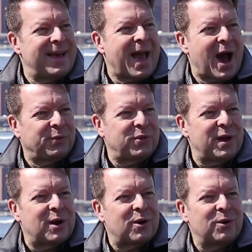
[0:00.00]
out
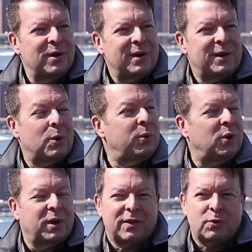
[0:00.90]
there, you know, we
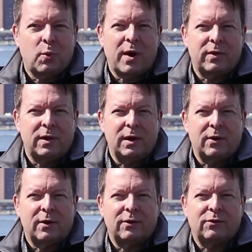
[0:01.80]
don't get the weather
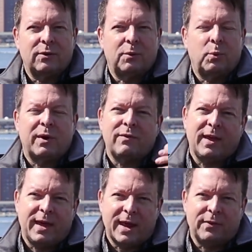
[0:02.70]
here, and whatever
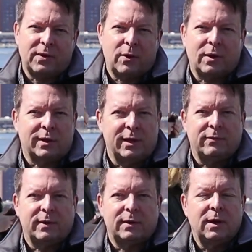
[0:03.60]
they get out there in
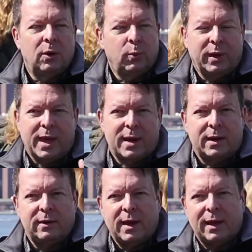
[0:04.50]
Cleveland, we get it
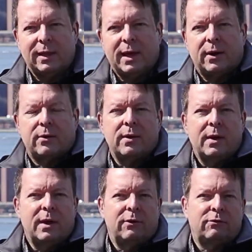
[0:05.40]
a day later.
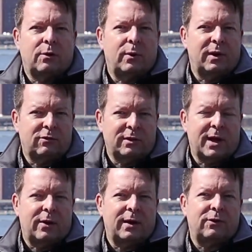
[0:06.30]
So it is
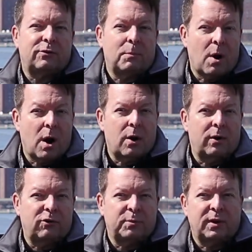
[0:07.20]
cloudy, and tomorrow
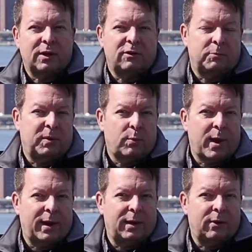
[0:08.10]
is predicted to be
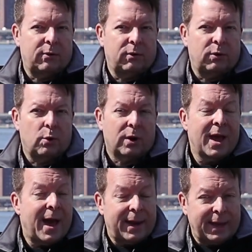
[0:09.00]
rain here in New York.
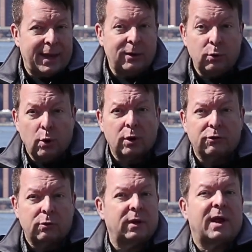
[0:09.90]
And again, New York
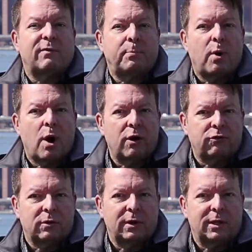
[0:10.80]
is only going to have a
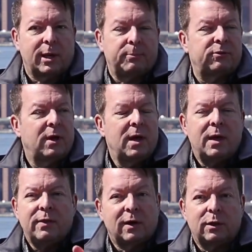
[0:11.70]
partial eclipse.
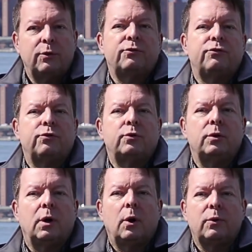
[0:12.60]
The closest you
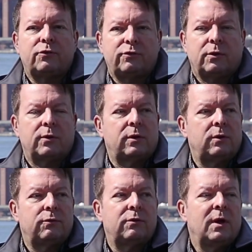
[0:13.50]
can go is
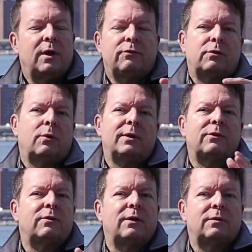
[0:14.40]
Syracuse. So
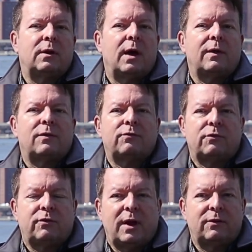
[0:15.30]
let's say tonight there's a
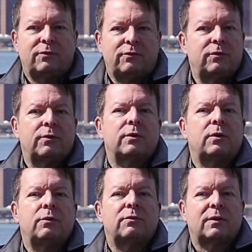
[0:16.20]
chance in
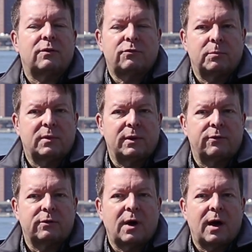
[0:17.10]
Syracuse that there's some clear
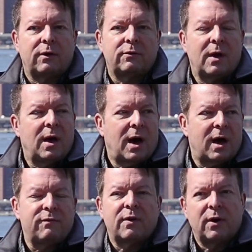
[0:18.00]
skies.
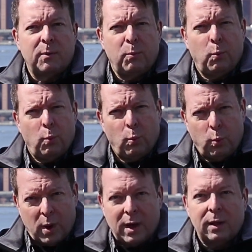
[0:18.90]
I very
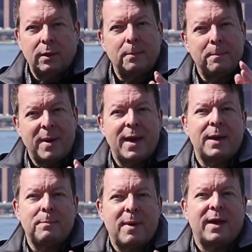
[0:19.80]
well
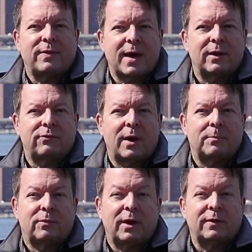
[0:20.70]
may make that
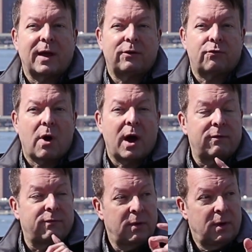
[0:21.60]
attempt, take that drive